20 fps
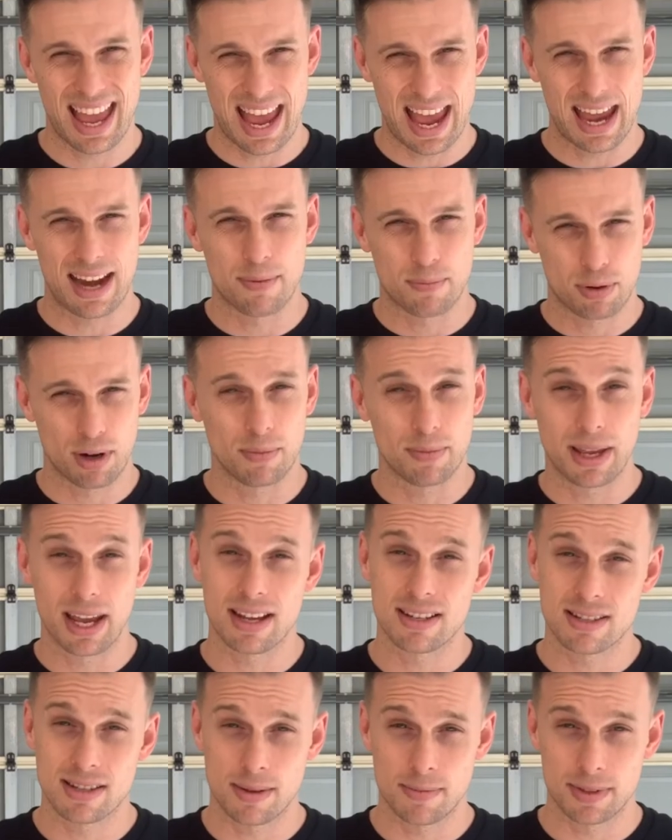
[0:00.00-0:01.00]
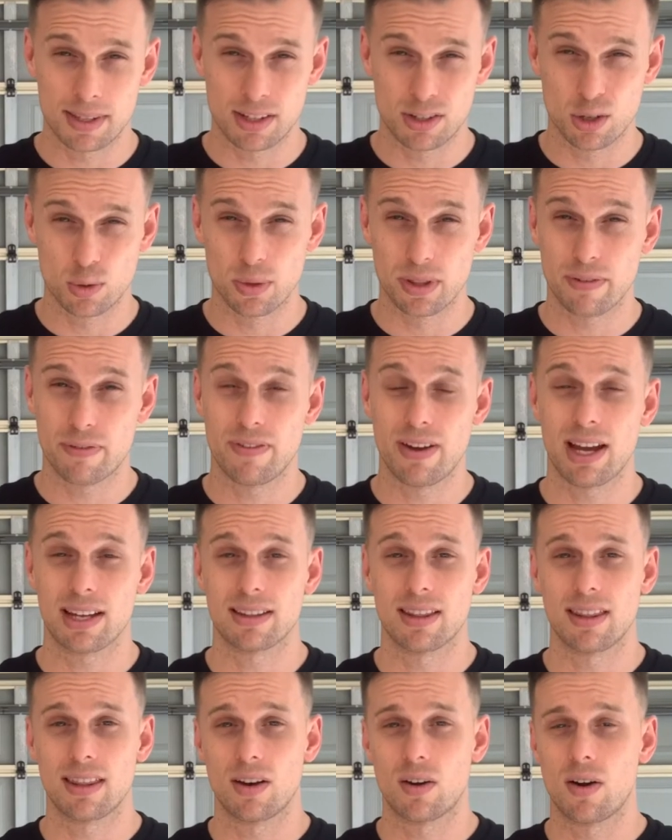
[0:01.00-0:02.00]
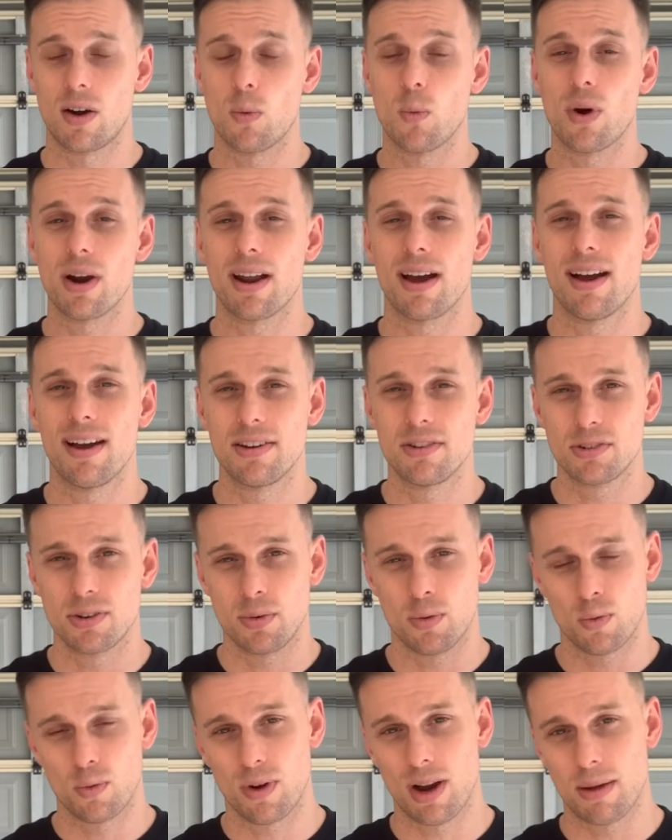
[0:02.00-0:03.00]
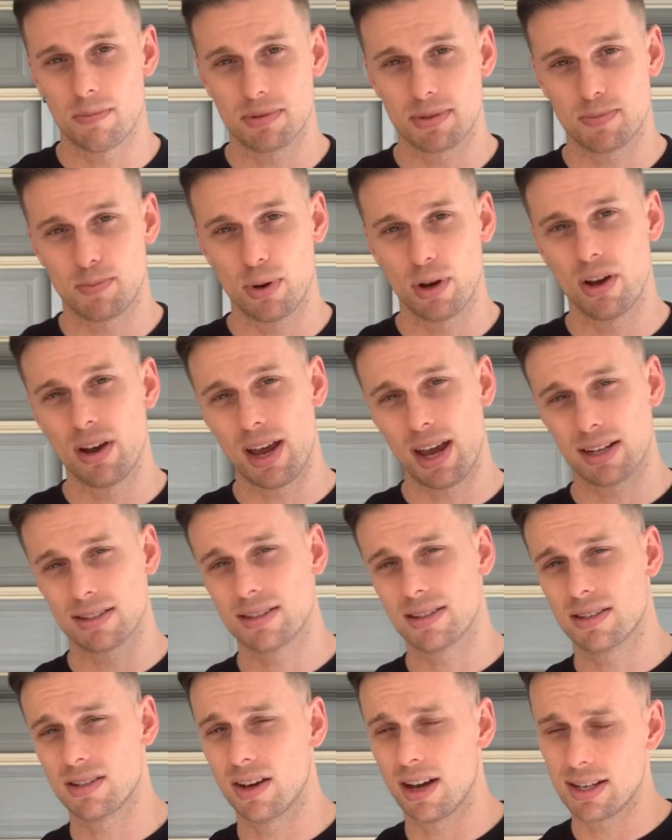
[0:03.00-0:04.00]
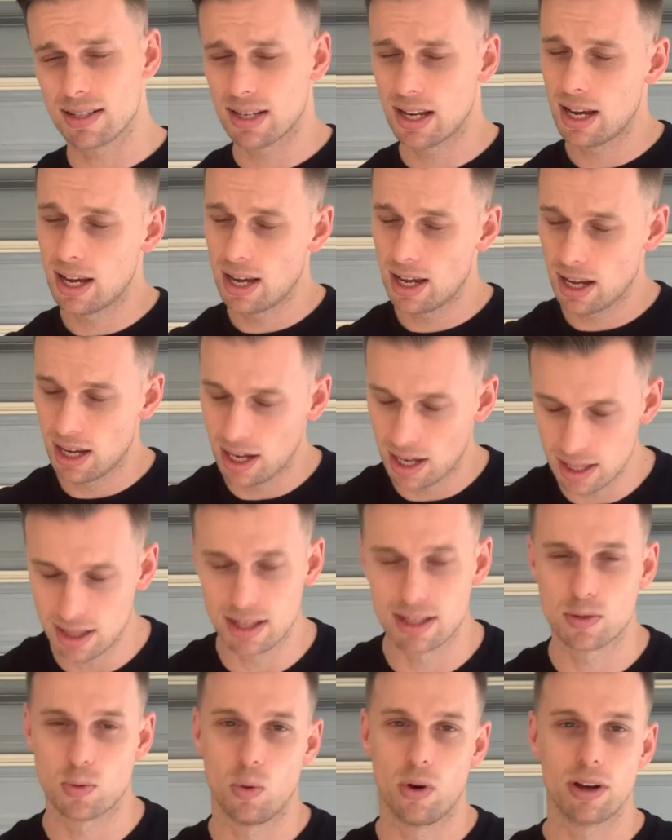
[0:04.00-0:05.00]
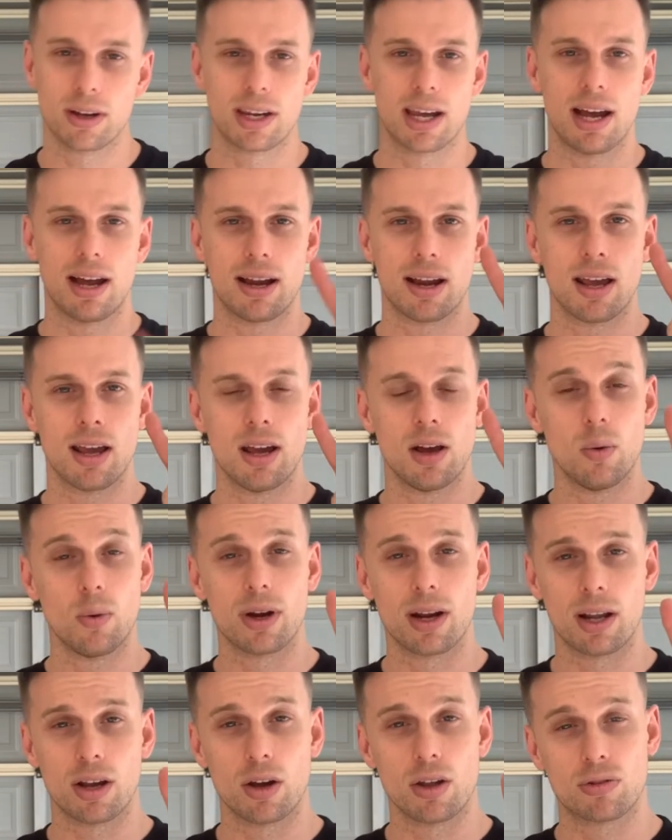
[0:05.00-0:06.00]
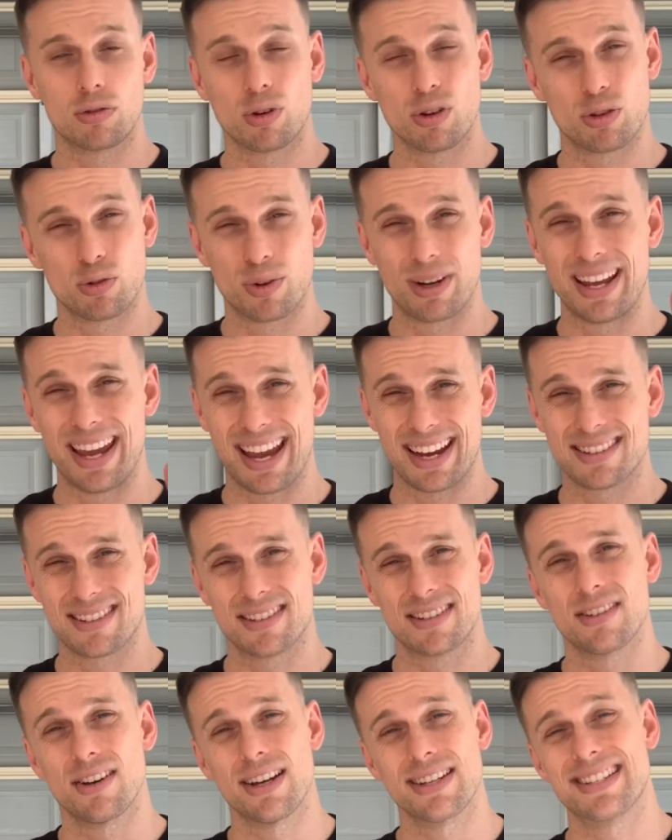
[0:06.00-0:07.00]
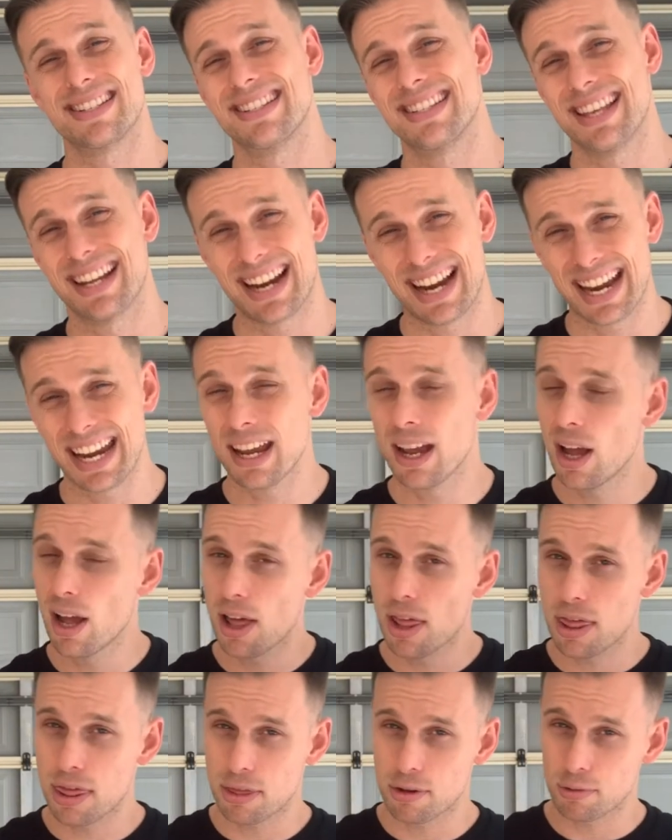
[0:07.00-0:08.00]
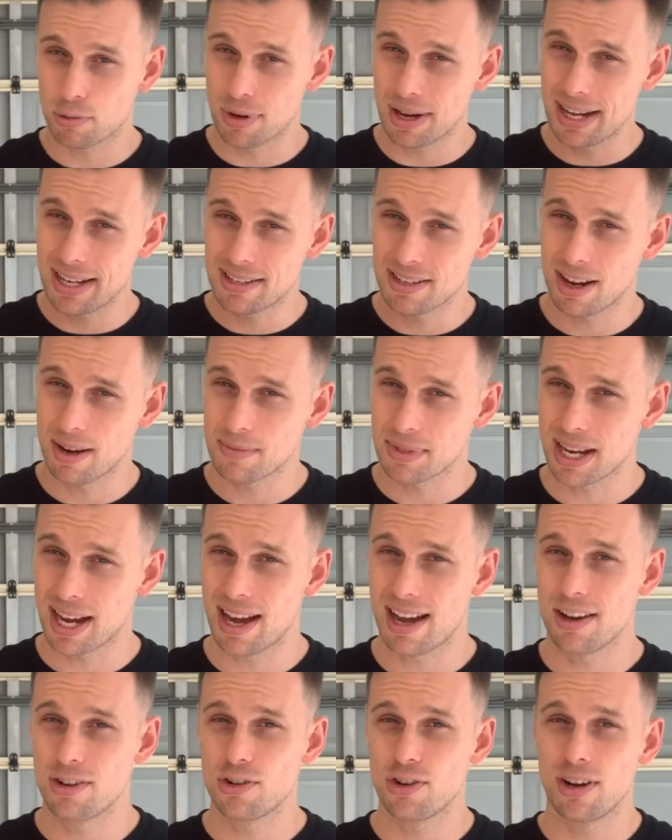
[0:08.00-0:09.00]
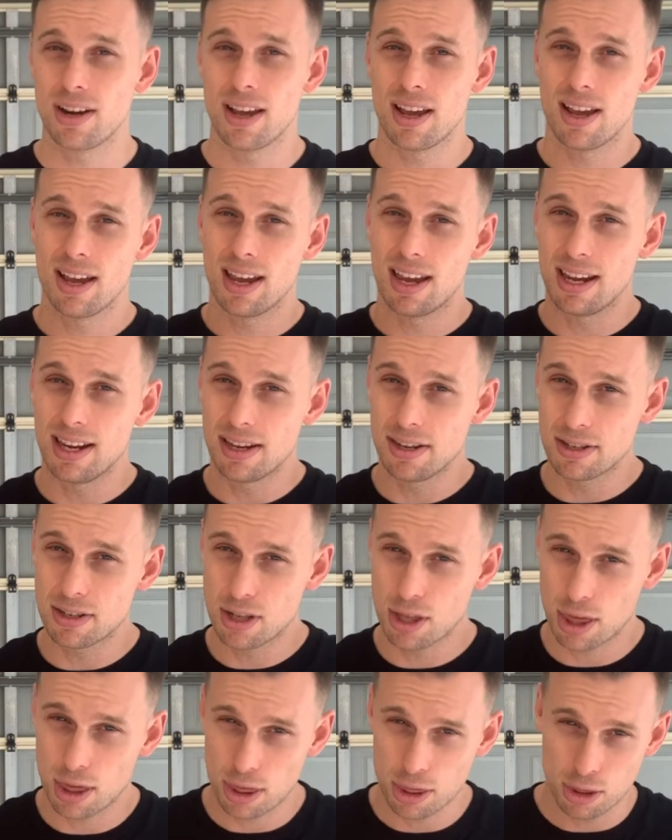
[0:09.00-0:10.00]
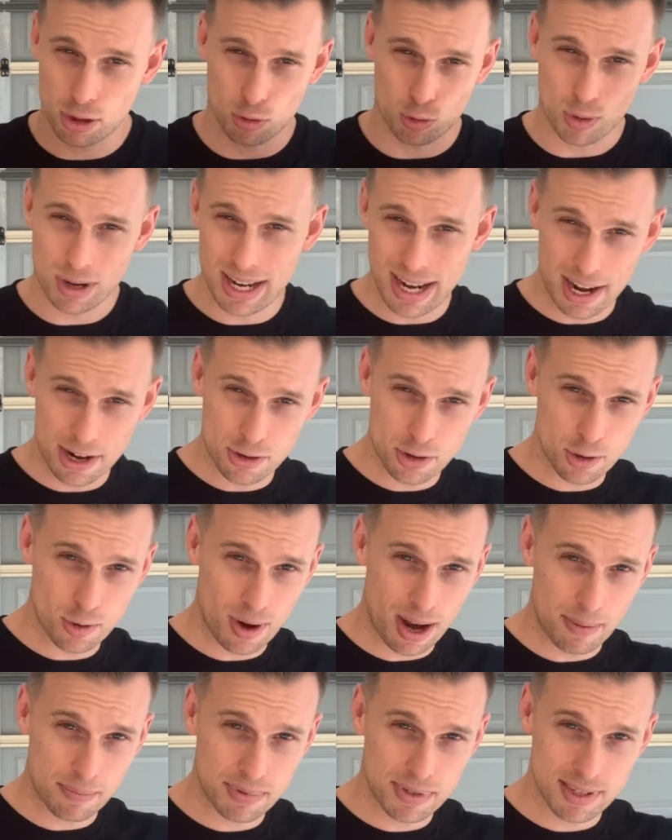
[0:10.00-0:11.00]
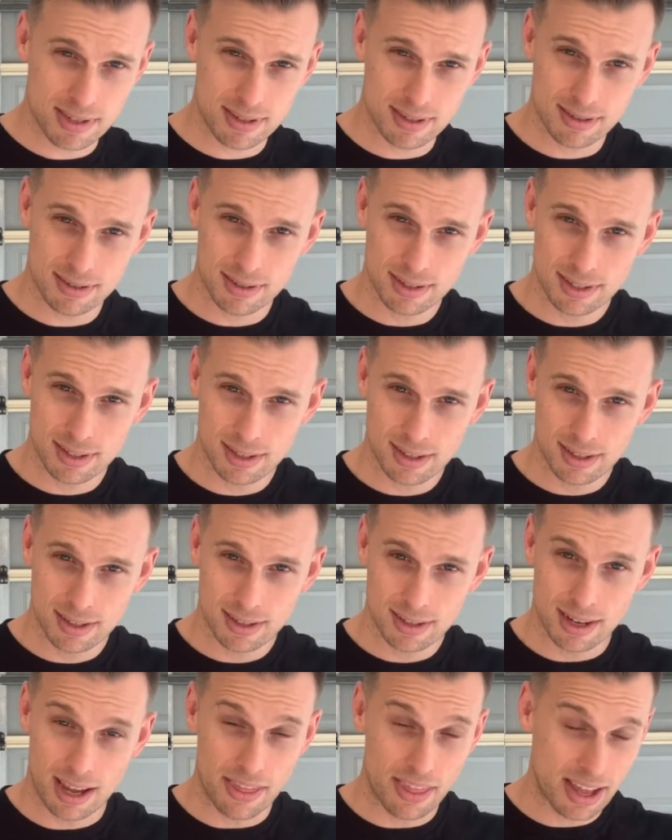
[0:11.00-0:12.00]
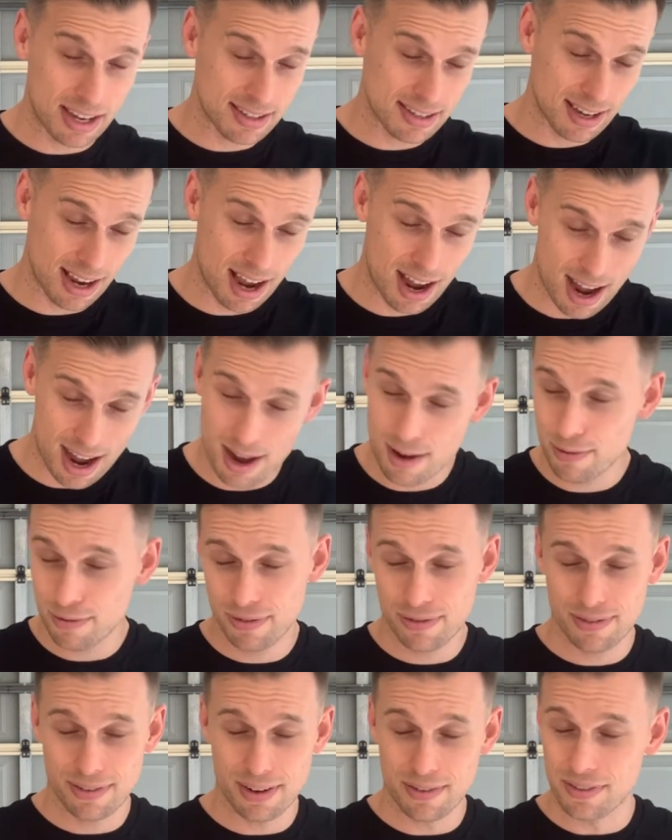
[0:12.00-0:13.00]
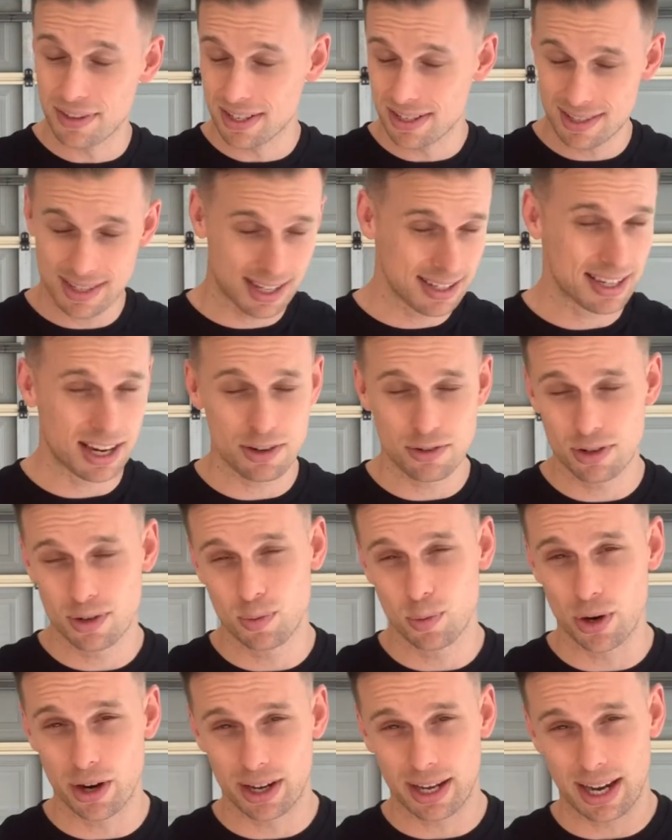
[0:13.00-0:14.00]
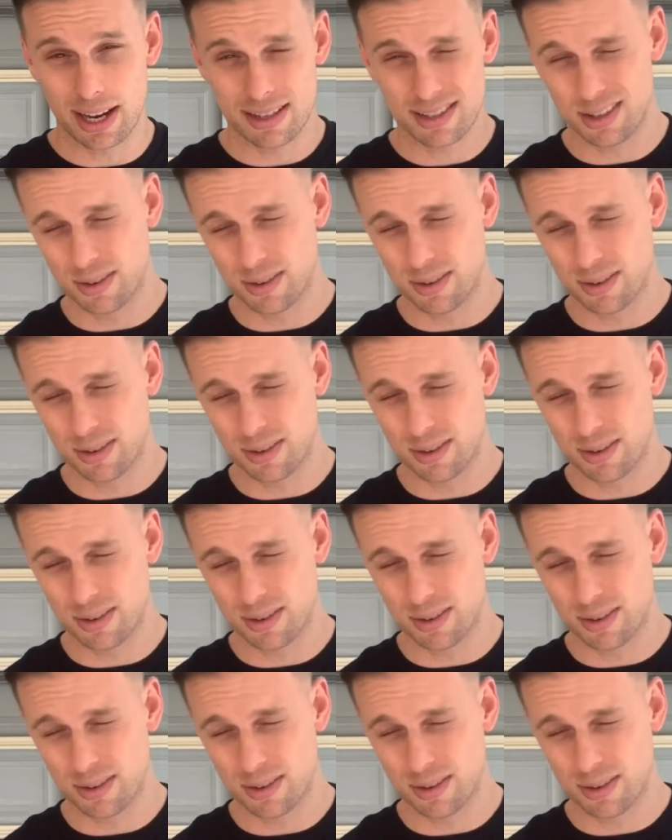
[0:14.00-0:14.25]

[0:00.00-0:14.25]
And it probably has something to do with the fact that there are 100 reps per exercise in this workout. We're going to go through three exercises today. Three times 100 is 300 reps. And that's half of the 600 workout.